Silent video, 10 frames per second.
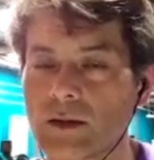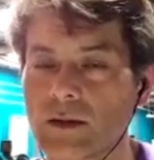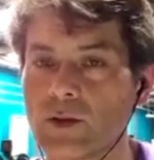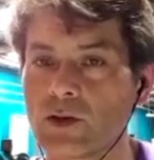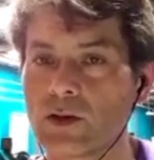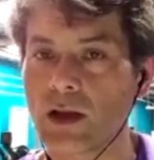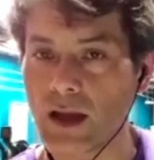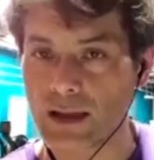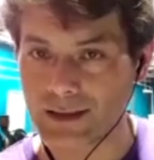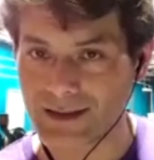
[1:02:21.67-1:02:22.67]
blue
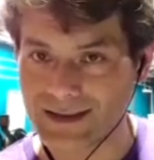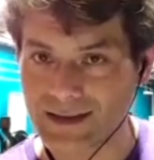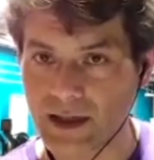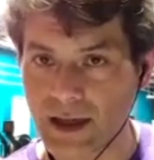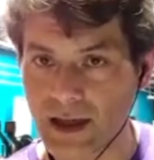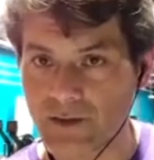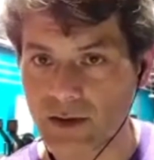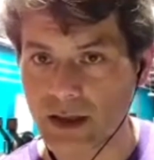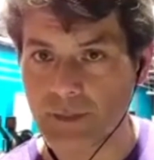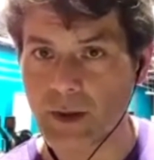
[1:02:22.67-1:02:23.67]
light is going to have
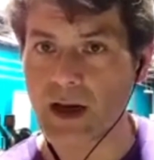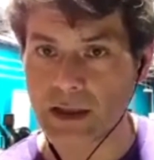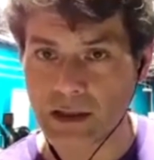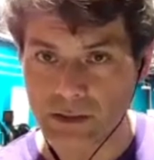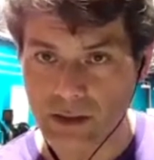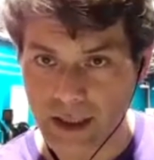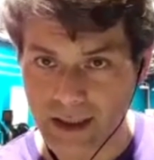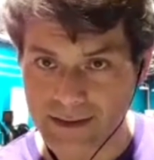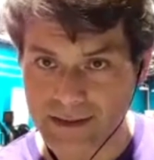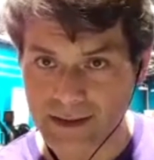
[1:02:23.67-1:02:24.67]
on our pineal
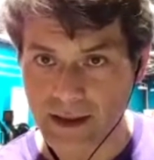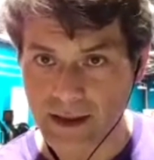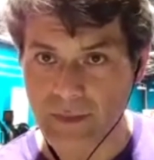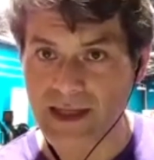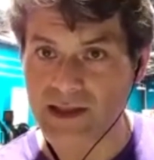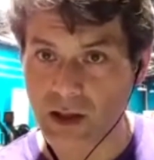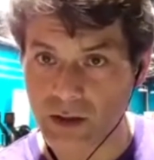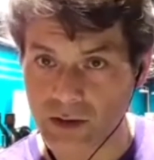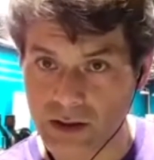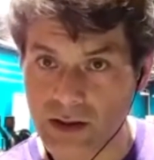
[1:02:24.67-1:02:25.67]
glands and our
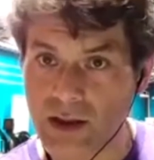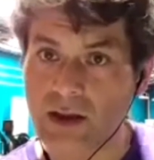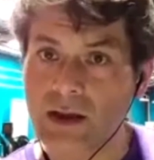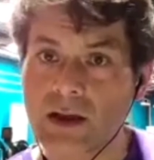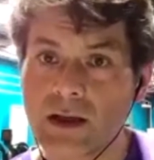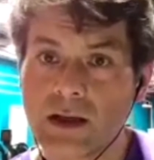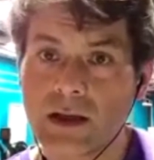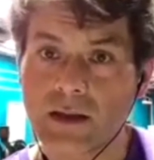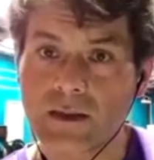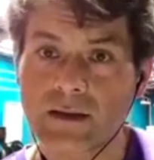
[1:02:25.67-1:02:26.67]
melatonin.
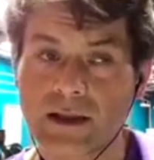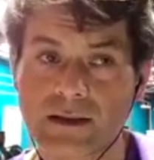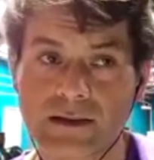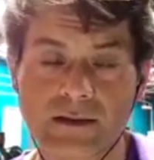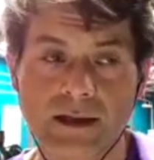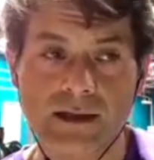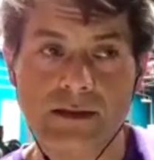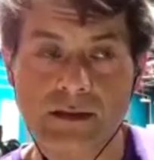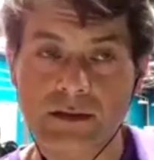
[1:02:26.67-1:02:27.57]
I think that's still